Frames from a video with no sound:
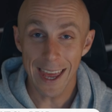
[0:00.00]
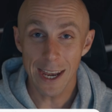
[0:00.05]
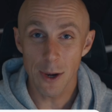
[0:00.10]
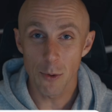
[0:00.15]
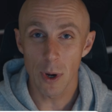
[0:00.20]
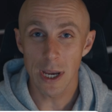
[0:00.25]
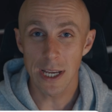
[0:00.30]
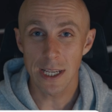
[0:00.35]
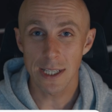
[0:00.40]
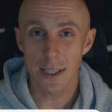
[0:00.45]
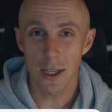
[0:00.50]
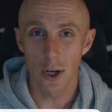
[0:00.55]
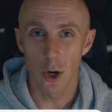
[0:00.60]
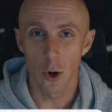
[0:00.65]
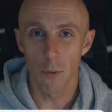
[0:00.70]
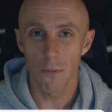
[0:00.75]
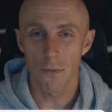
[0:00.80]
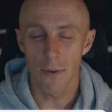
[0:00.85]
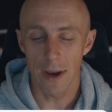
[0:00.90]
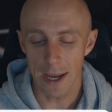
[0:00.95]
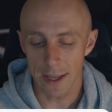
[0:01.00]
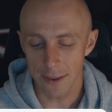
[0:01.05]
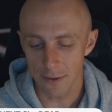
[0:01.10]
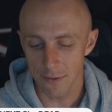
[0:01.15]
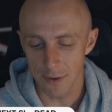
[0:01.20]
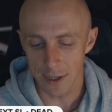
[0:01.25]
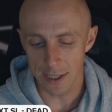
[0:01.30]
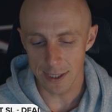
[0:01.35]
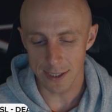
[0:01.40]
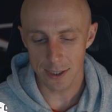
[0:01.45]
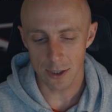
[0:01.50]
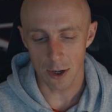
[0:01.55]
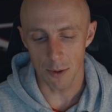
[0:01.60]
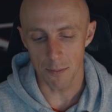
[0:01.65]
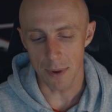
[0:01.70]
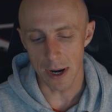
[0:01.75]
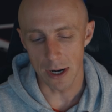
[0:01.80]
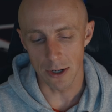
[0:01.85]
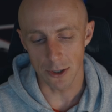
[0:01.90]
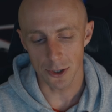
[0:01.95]
Anyways, hope that this
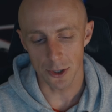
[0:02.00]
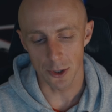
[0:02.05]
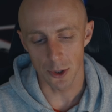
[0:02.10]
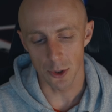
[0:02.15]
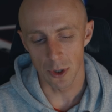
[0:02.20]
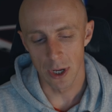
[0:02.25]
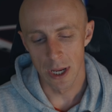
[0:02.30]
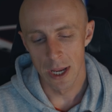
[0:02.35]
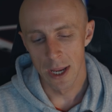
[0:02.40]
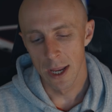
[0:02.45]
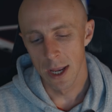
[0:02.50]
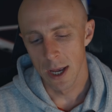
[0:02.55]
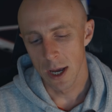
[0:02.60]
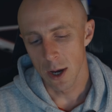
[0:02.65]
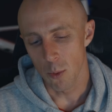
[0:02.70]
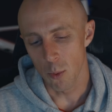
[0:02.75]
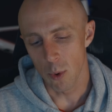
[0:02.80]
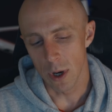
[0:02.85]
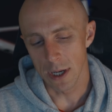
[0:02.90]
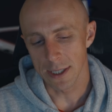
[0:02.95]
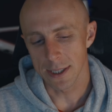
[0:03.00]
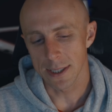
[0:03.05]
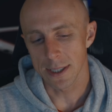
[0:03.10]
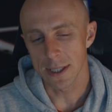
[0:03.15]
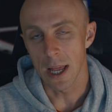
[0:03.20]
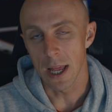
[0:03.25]
comparison was